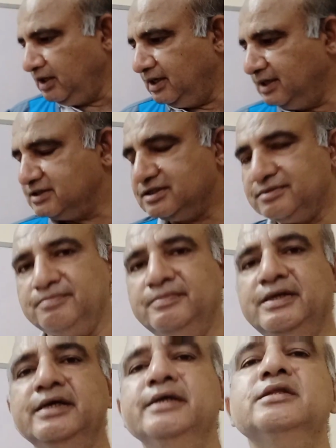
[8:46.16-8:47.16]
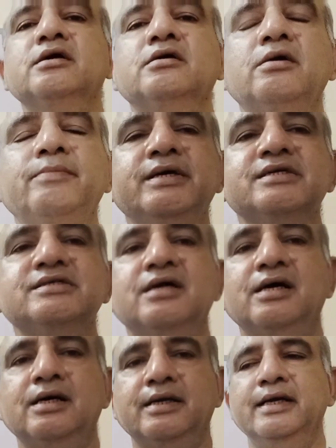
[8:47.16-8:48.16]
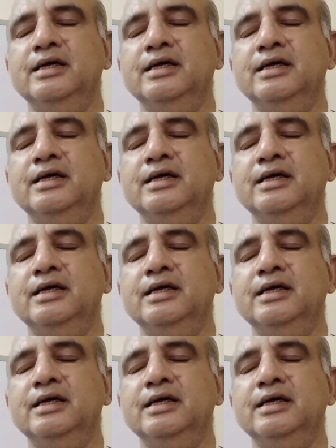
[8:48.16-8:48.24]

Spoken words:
ask me in the comments. Again,